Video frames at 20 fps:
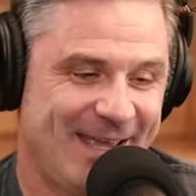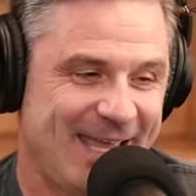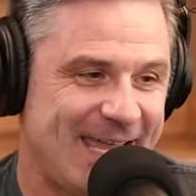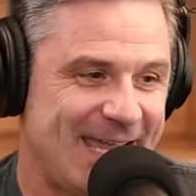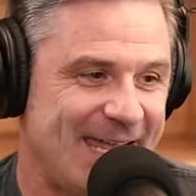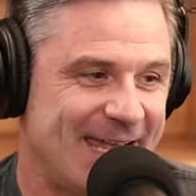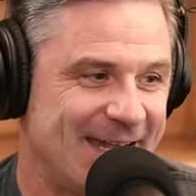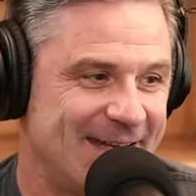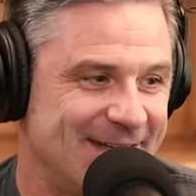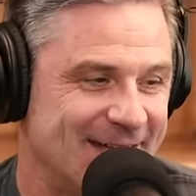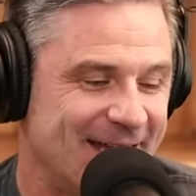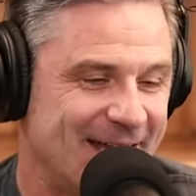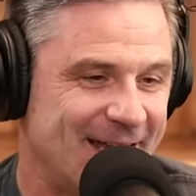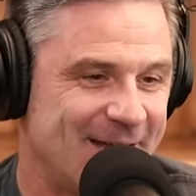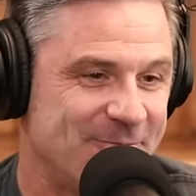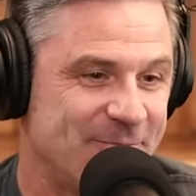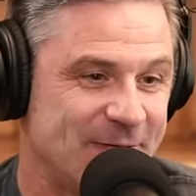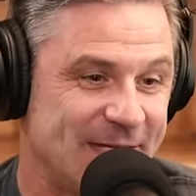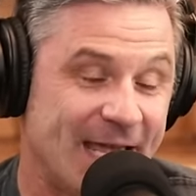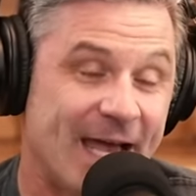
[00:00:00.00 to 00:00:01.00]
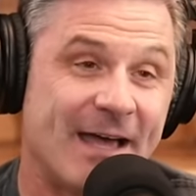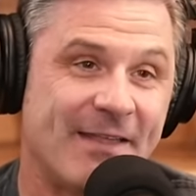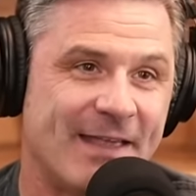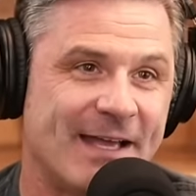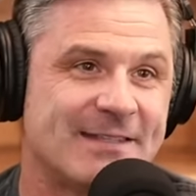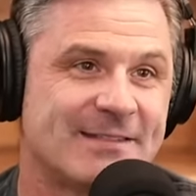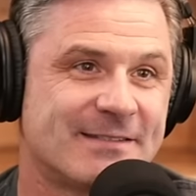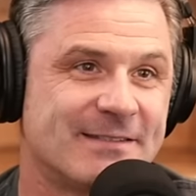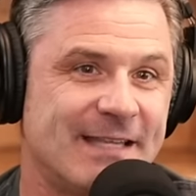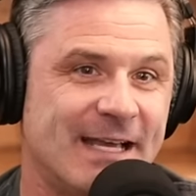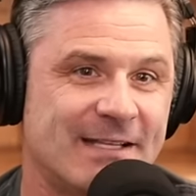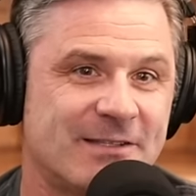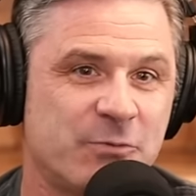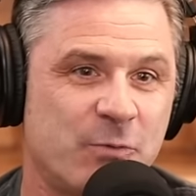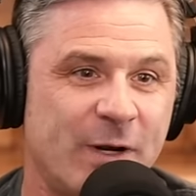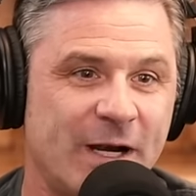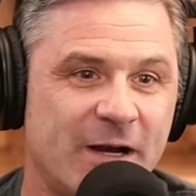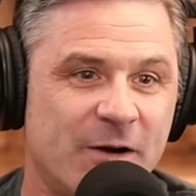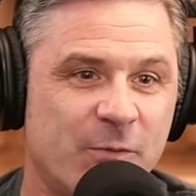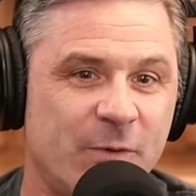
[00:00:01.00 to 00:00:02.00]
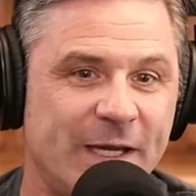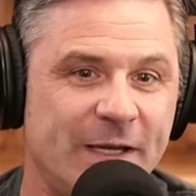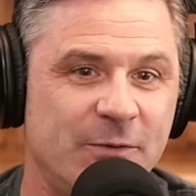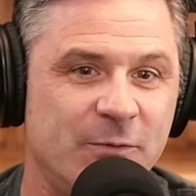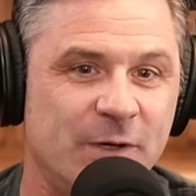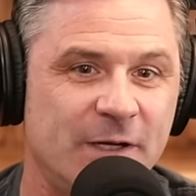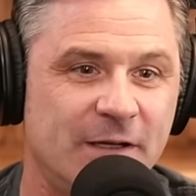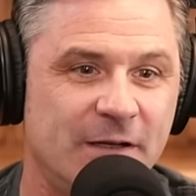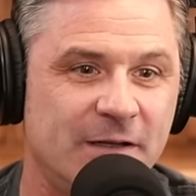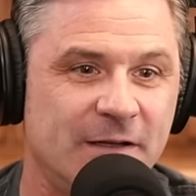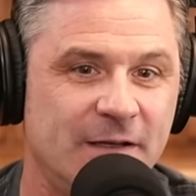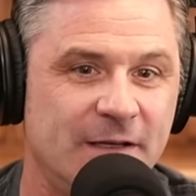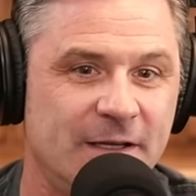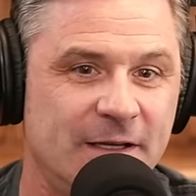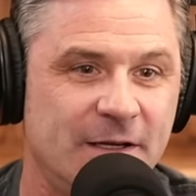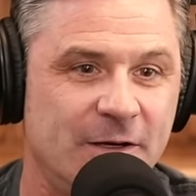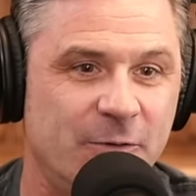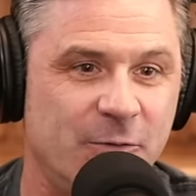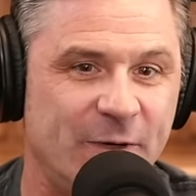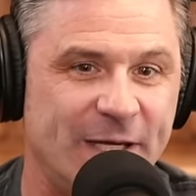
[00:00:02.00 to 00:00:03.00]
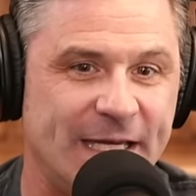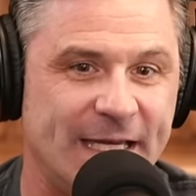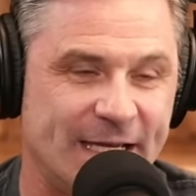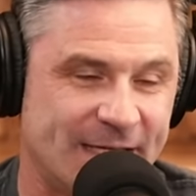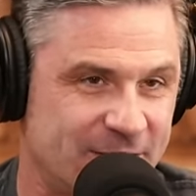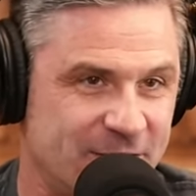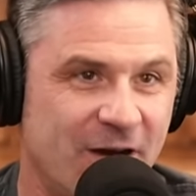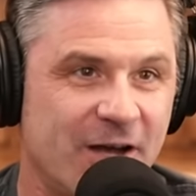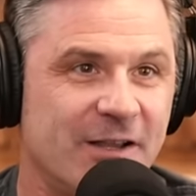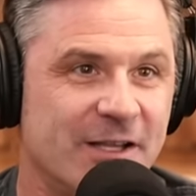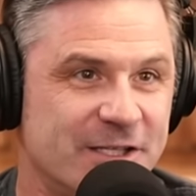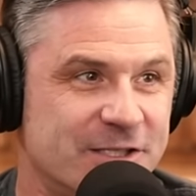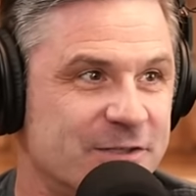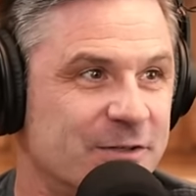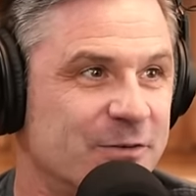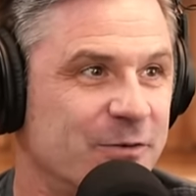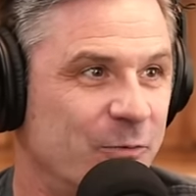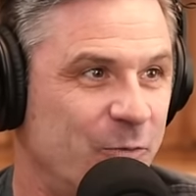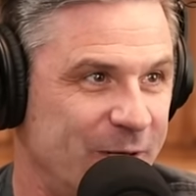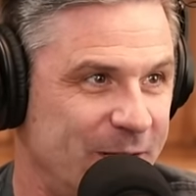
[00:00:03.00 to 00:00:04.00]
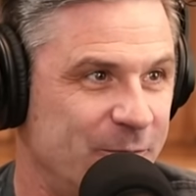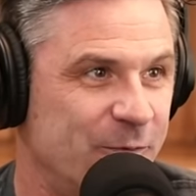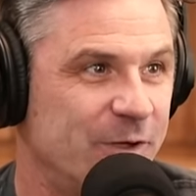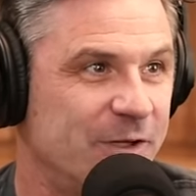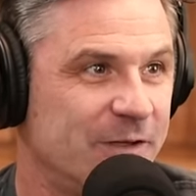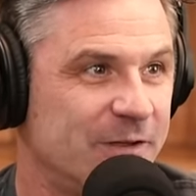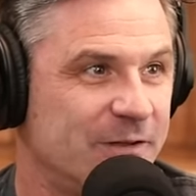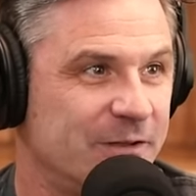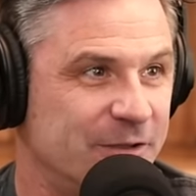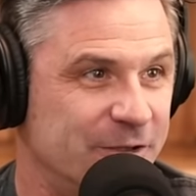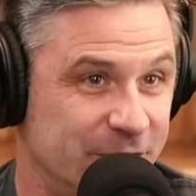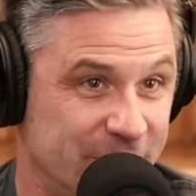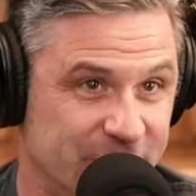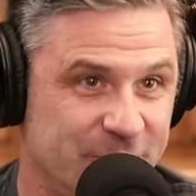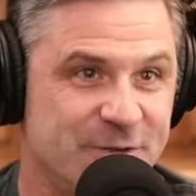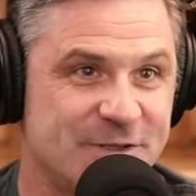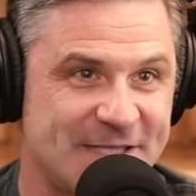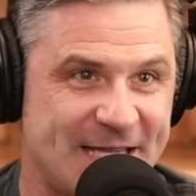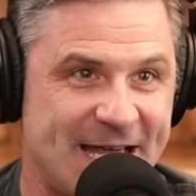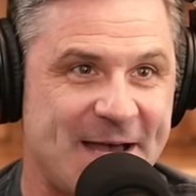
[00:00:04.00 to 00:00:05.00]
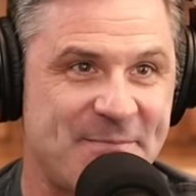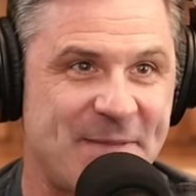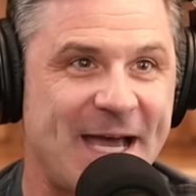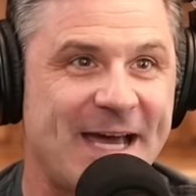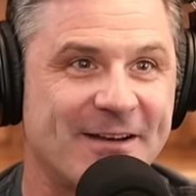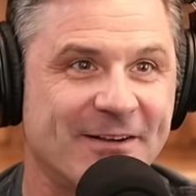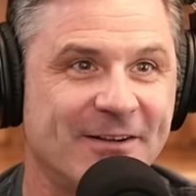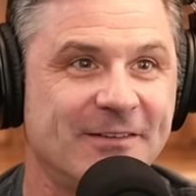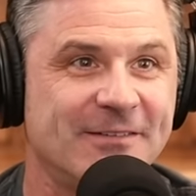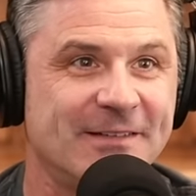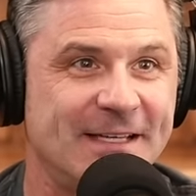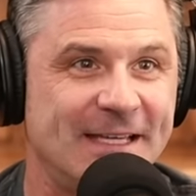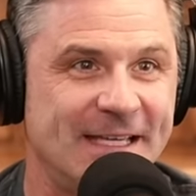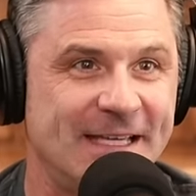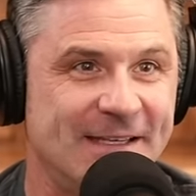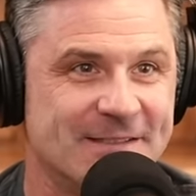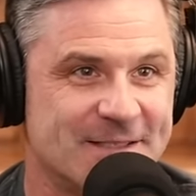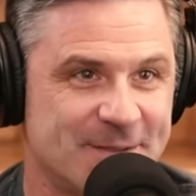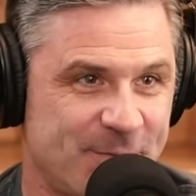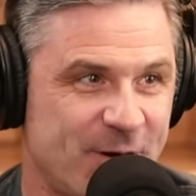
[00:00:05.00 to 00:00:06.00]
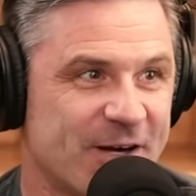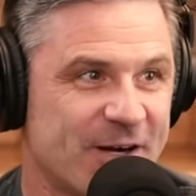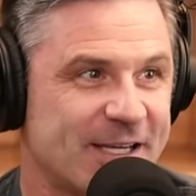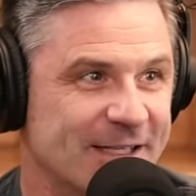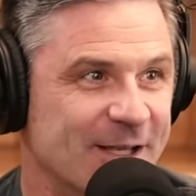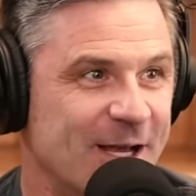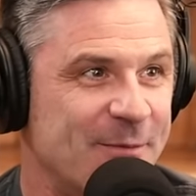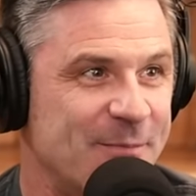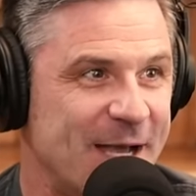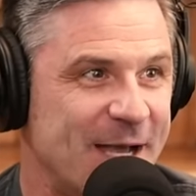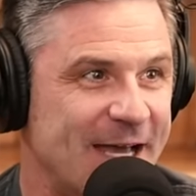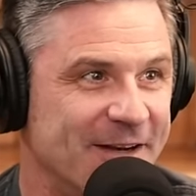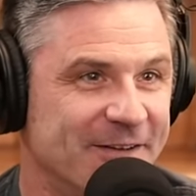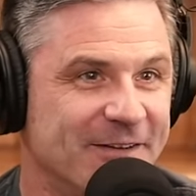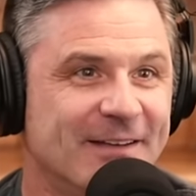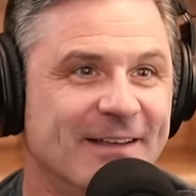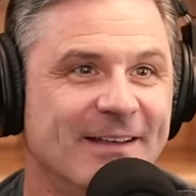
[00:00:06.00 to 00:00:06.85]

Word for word: And uh, yeah, that's that's where we will we acknowledge we will lose that battle as the parking lot battle.